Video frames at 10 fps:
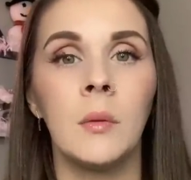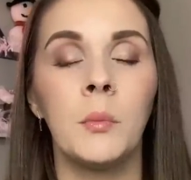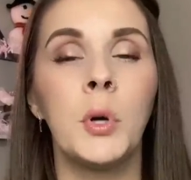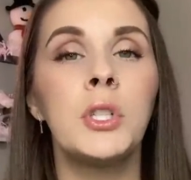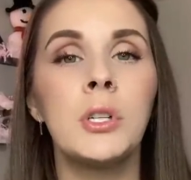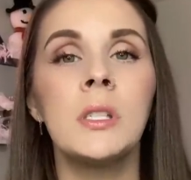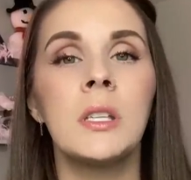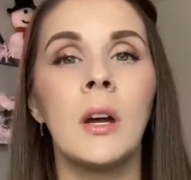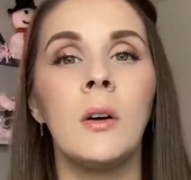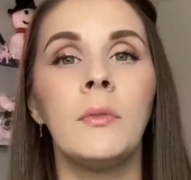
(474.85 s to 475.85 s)
Put
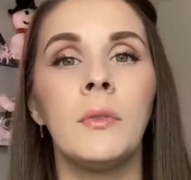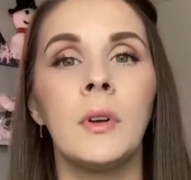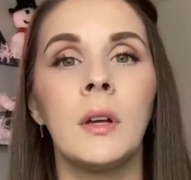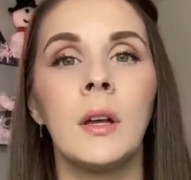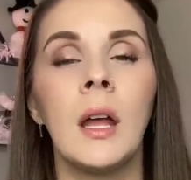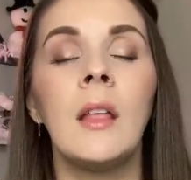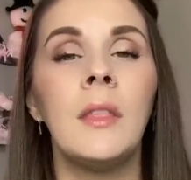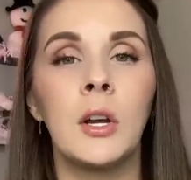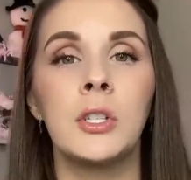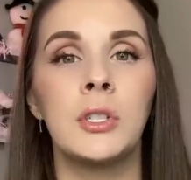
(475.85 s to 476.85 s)
yourself in
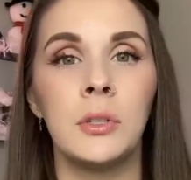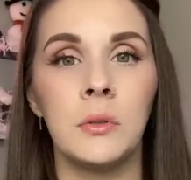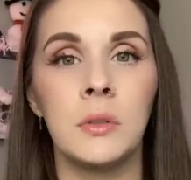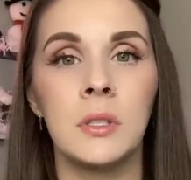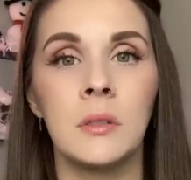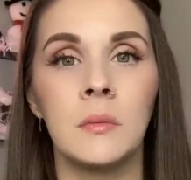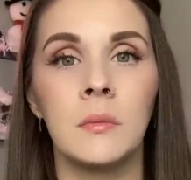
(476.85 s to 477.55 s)
their shoes.